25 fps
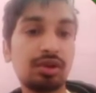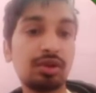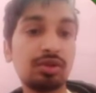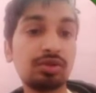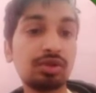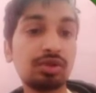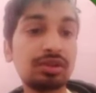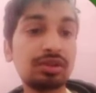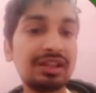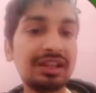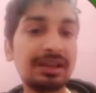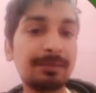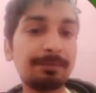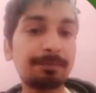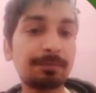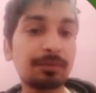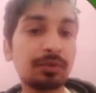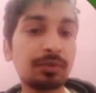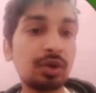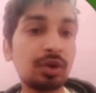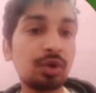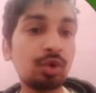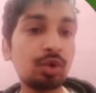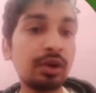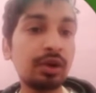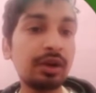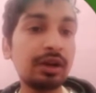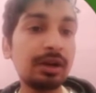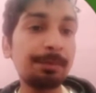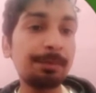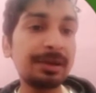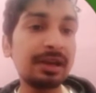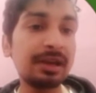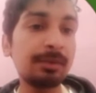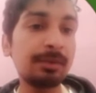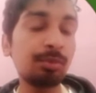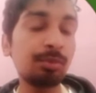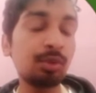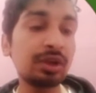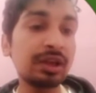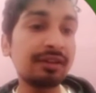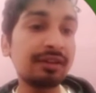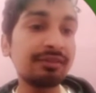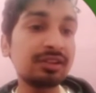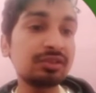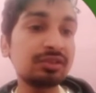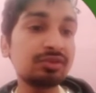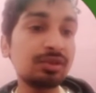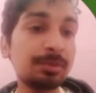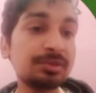So see, the 200 period moving
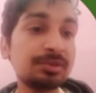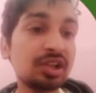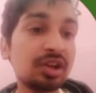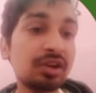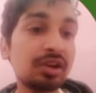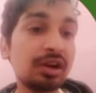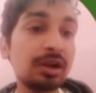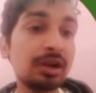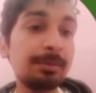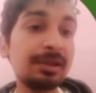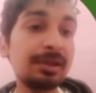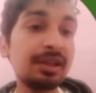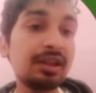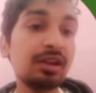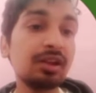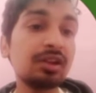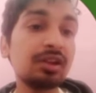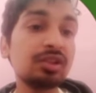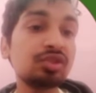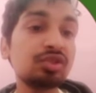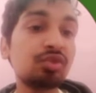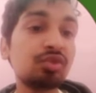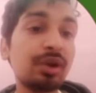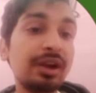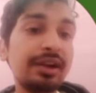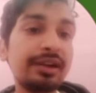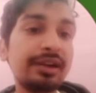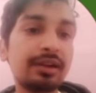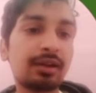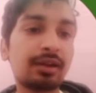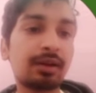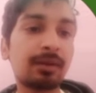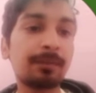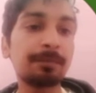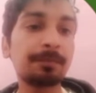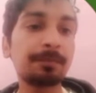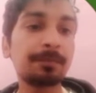average will generally be straighter